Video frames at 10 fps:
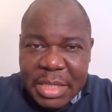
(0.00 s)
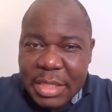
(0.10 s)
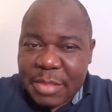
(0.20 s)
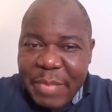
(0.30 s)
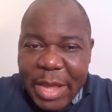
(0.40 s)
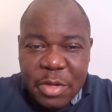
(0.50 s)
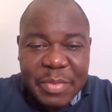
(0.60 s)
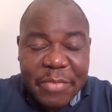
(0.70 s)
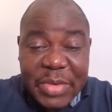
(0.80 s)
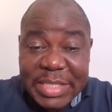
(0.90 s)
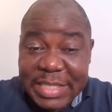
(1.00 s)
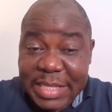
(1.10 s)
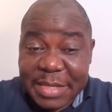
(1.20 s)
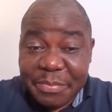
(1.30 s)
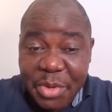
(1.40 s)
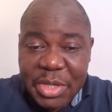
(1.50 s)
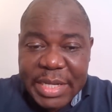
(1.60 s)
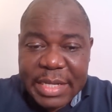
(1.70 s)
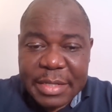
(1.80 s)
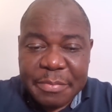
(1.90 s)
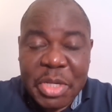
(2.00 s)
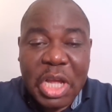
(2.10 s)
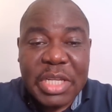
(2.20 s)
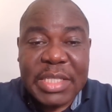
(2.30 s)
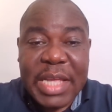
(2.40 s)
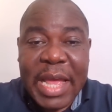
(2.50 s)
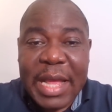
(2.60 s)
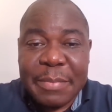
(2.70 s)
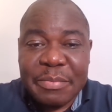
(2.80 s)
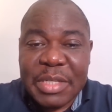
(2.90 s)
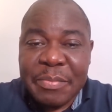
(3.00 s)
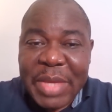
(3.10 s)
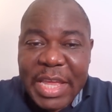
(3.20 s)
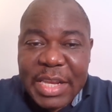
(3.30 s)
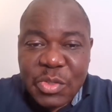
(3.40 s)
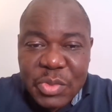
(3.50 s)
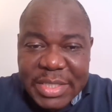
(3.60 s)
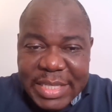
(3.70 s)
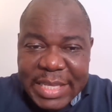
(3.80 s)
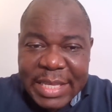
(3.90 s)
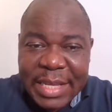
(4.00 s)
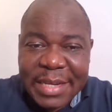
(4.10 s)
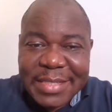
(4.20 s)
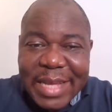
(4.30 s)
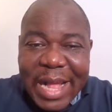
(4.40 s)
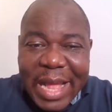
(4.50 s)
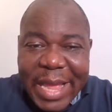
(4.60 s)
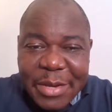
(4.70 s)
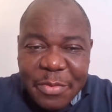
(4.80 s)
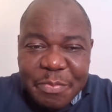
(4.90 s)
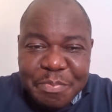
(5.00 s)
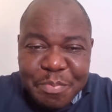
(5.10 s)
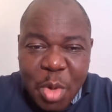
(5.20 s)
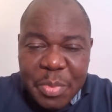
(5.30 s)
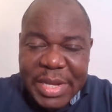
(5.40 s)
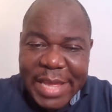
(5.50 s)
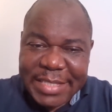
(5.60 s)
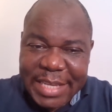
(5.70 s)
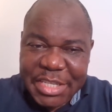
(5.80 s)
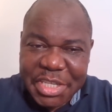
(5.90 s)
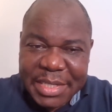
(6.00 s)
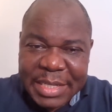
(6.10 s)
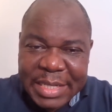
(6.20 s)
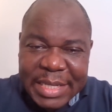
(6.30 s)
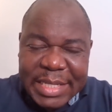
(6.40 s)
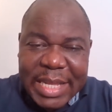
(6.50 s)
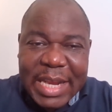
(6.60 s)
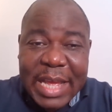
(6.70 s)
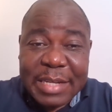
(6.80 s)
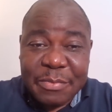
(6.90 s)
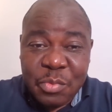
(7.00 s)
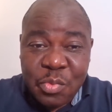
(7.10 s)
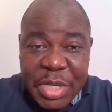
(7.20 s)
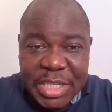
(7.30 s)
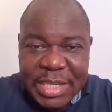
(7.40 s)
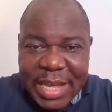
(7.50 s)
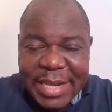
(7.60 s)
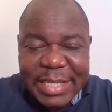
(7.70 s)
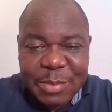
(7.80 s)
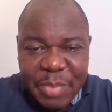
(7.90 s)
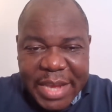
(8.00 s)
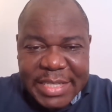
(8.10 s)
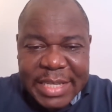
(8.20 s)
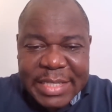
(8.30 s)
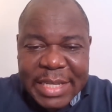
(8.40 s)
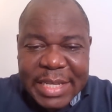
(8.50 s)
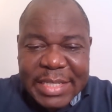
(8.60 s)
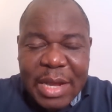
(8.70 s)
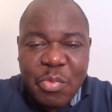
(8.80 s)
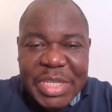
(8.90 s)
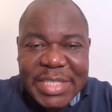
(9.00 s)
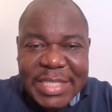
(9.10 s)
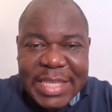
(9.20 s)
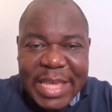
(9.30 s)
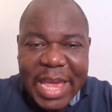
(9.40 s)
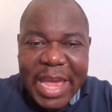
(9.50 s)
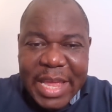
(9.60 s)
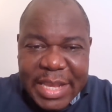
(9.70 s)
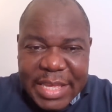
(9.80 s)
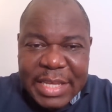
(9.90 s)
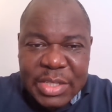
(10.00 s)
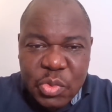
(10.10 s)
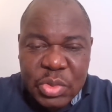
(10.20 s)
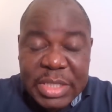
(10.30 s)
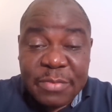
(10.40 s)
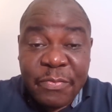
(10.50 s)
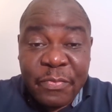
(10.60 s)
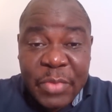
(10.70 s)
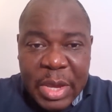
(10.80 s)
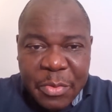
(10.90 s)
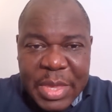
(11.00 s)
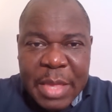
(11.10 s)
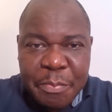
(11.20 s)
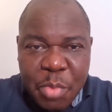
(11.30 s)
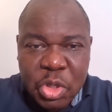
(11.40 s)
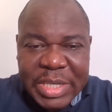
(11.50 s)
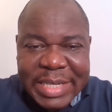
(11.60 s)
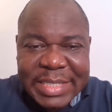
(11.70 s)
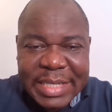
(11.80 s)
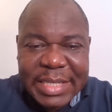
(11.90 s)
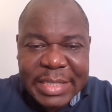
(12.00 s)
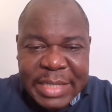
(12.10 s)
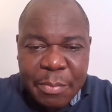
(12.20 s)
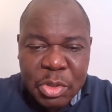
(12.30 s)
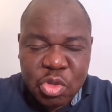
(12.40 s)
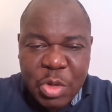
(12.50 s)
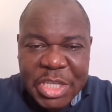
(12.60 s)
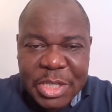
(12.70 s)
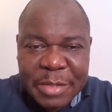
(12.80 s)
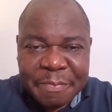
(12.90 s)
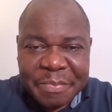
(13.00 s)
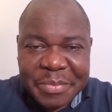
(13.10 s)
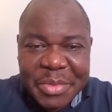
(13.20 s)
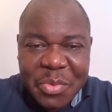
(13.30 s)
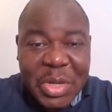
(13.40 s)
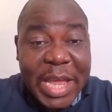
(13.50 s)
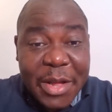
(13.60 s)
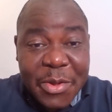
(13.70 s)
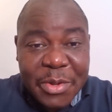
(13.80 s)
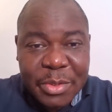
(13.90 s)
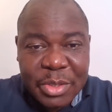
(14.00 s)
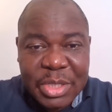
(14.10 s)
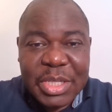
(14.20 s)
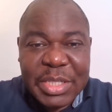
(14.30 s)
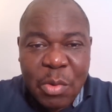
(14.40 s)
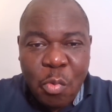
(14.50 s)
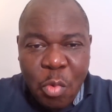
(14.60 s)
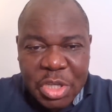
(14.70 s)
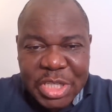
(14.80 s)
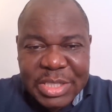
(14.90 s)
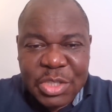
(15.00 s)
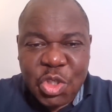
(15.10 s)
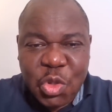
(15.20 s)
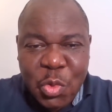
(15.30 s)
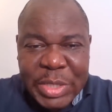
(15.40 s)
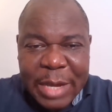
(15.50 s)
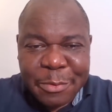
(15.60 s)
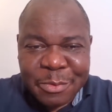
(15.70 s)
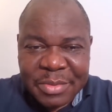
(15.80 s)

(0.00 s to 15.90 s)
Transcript: The smile on my face is getting broader because I am beginning to see the kind of mobilization that I had wished and expected that we see heading into this very important demonstration, what I call the Washington Showdown,